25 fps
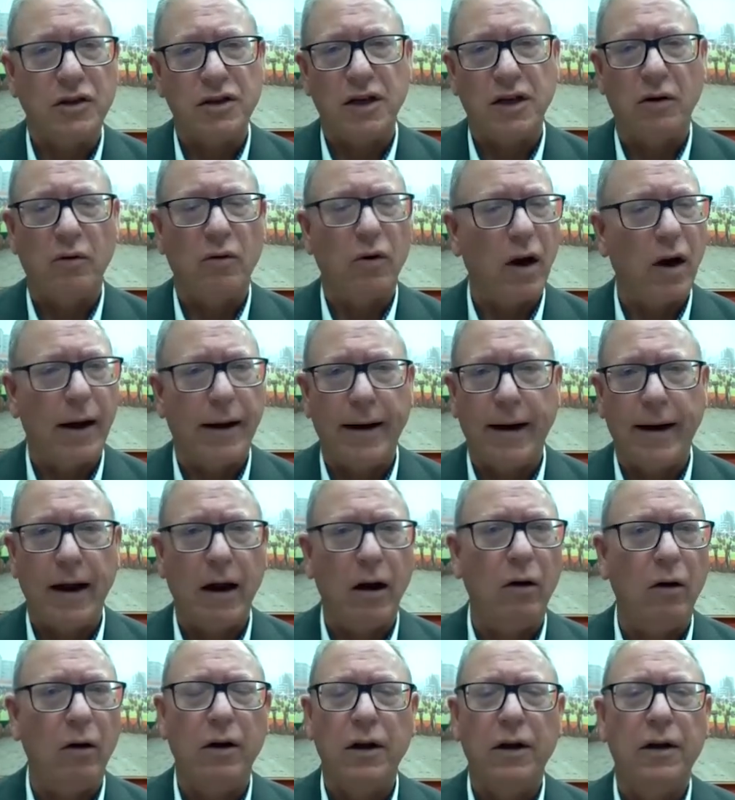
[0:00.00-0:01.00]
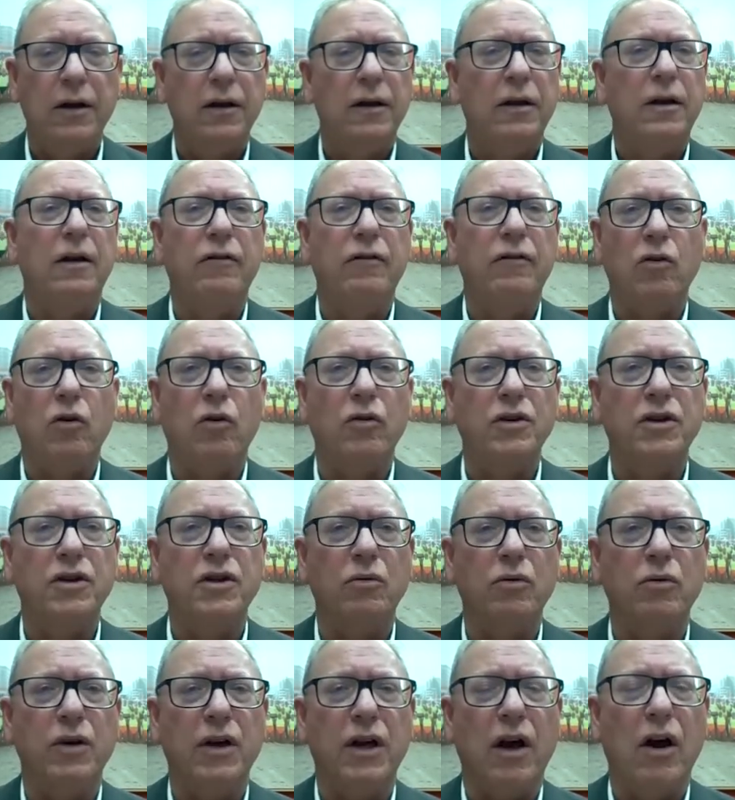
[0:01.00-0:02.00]
So right now, of course,
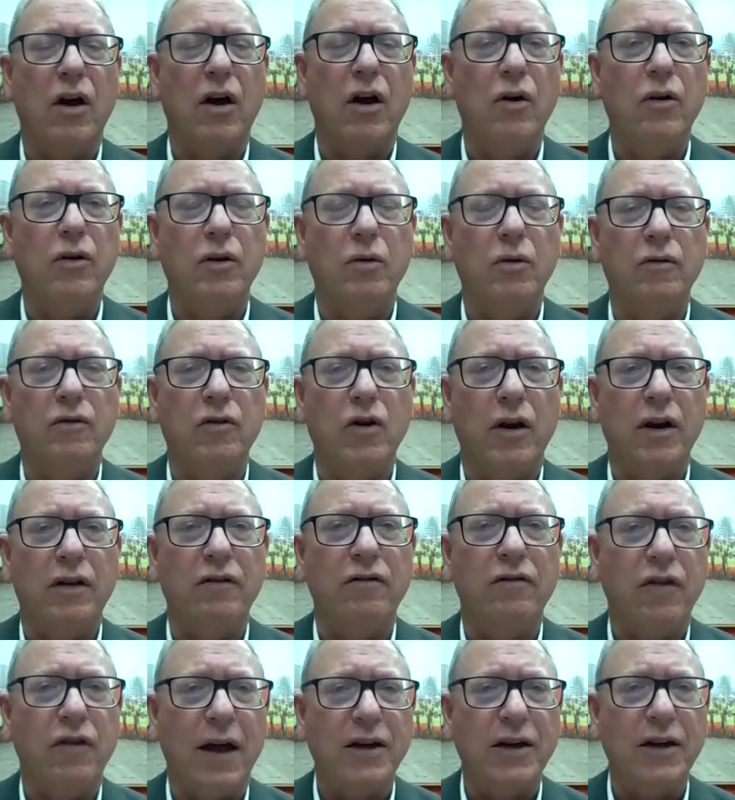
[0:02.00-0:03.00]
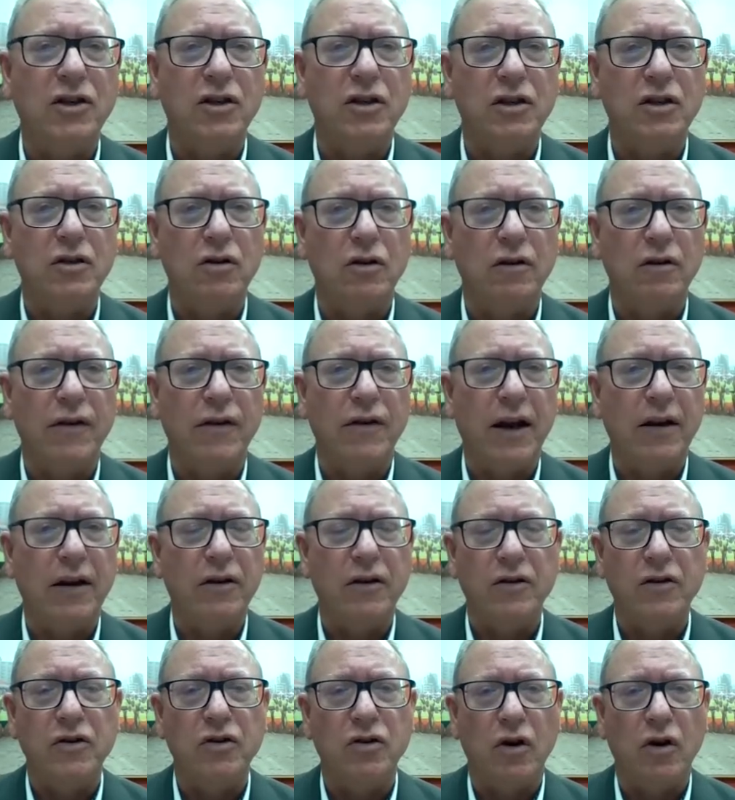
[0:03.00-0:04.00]
you would know that we've got inflation sort of out of
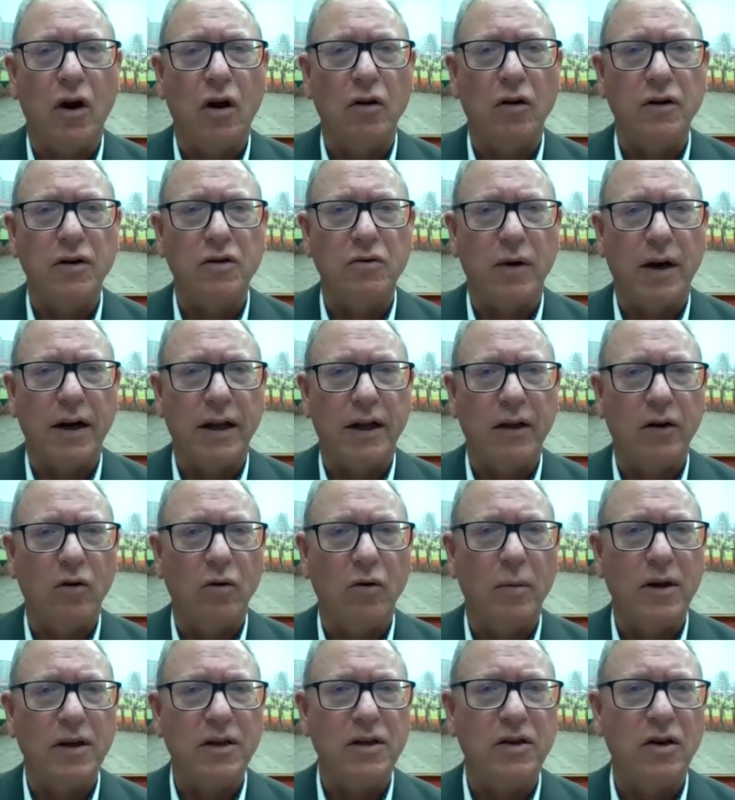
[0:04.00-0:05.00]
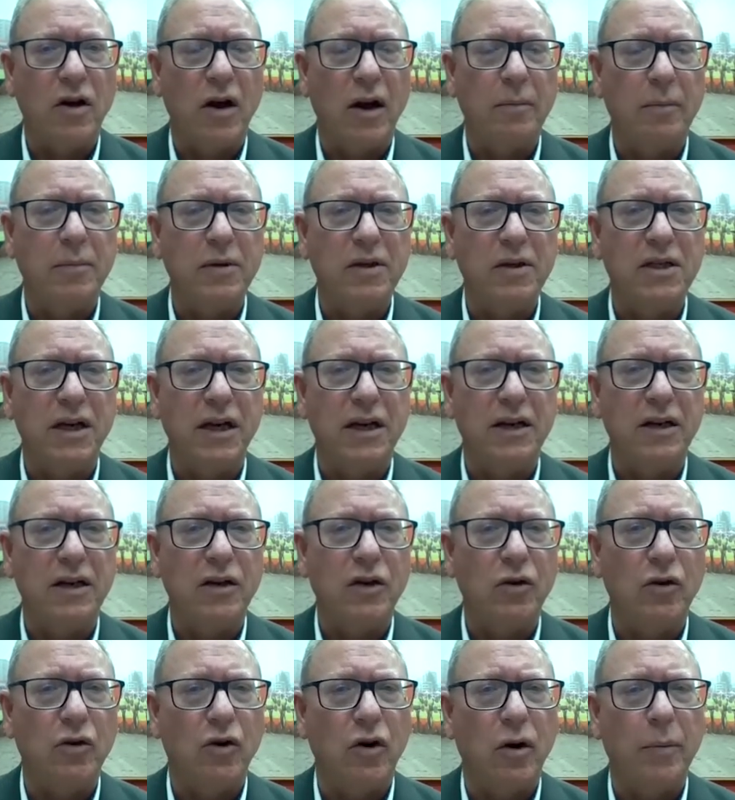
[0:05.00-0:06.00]
control. It's running at almost 9% in
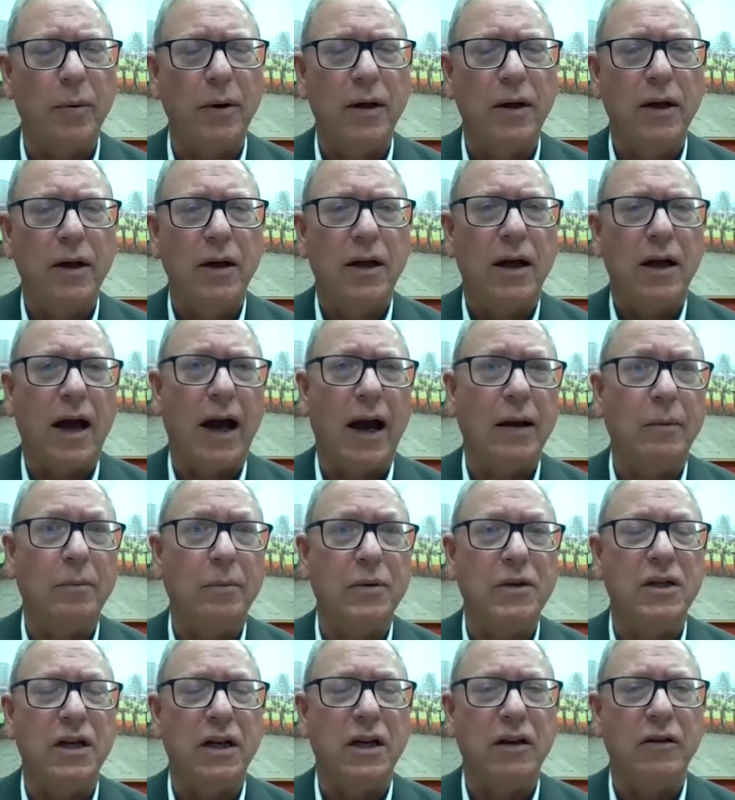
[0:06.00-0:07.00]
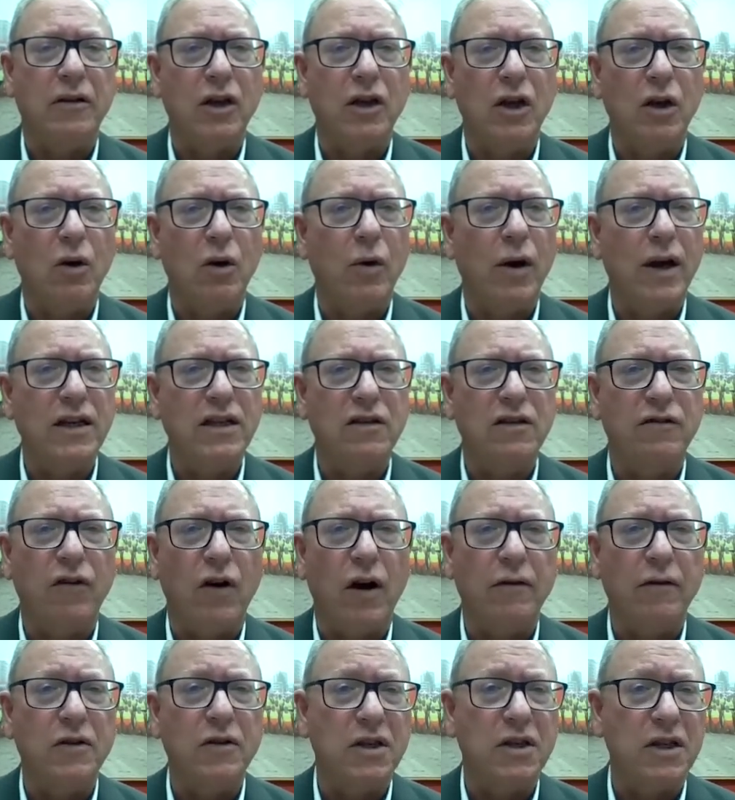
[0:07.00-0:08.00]
Europe, 8% in the US,
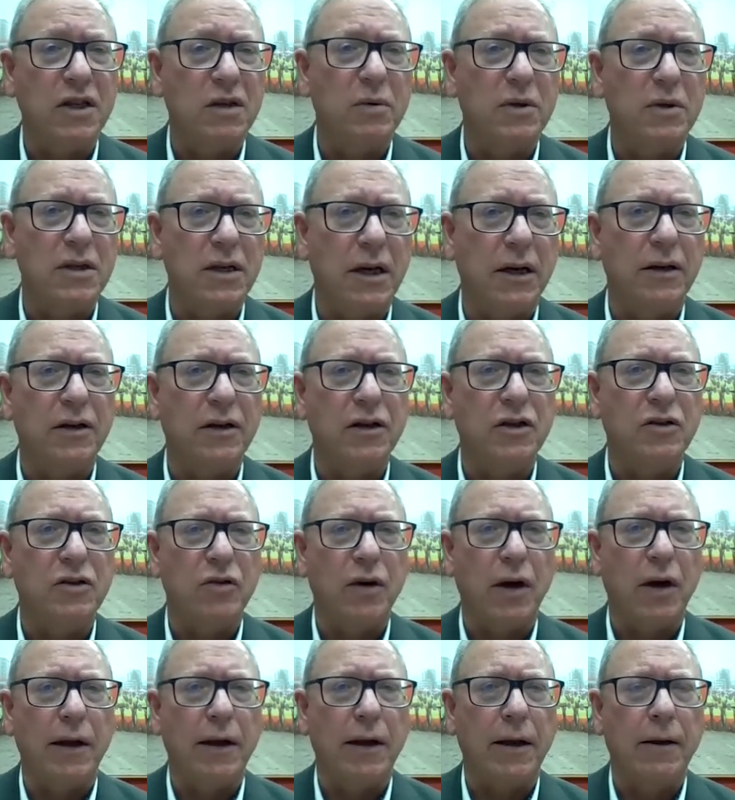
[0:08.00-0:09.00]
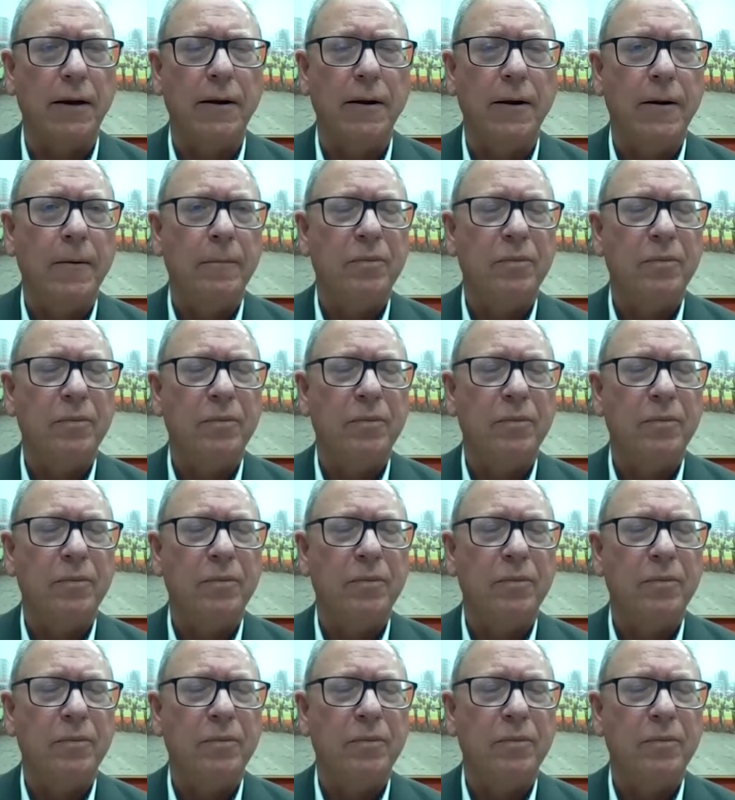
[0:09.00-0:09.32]
5 or 6% in Australia.